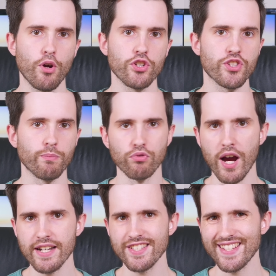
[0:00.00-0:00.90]
mode is the
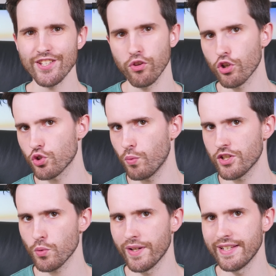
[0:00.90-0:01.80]
brightness is locked to
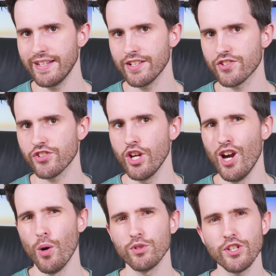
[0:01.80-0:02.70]
120 nits,
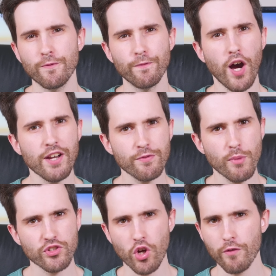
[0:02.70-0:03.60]
which is fine for
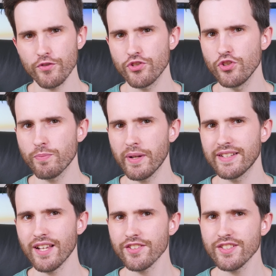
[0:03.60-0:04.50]
most office use, but
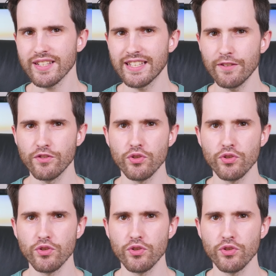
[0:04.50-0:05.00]
it doesn't give